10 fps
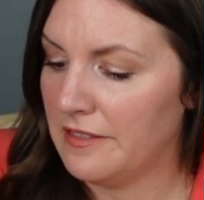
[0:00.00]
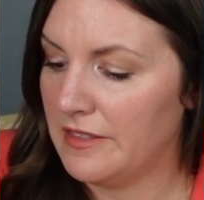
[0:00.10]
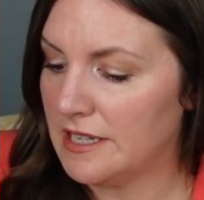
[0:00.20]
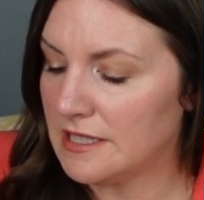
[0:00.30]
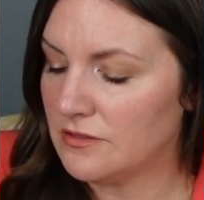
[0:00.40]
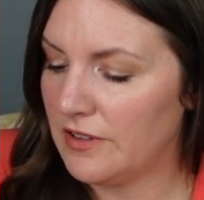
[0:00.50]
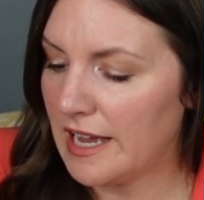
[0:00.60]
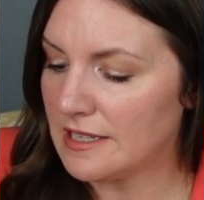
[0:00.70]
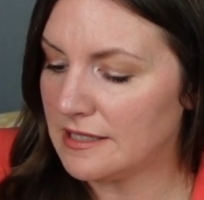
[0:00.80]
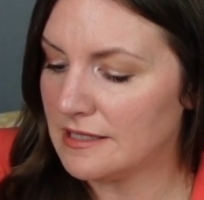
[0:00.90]
This
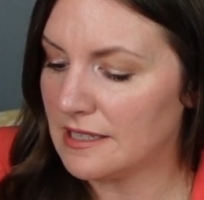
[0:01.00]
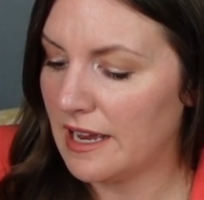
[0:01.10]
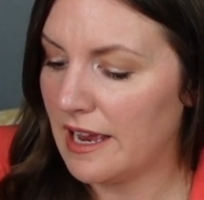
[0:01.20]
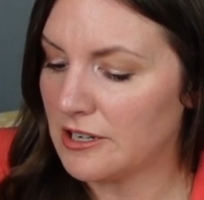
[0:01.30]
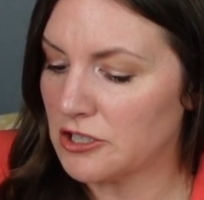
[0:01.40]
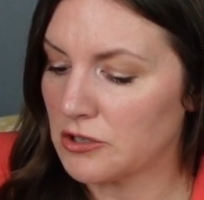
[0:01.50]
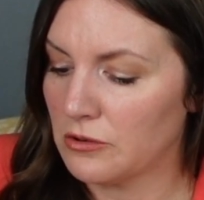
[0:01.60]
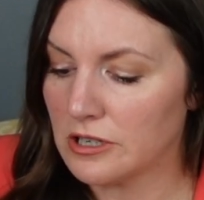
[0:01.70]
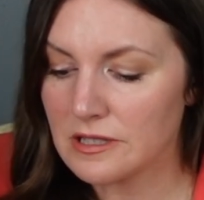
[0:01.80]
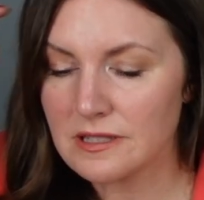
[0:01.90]
vest and
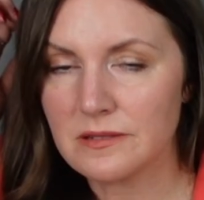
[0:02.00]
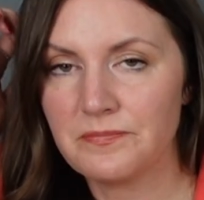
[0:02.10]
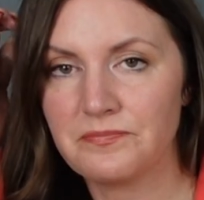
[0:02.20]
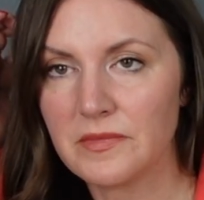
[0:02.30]
shorts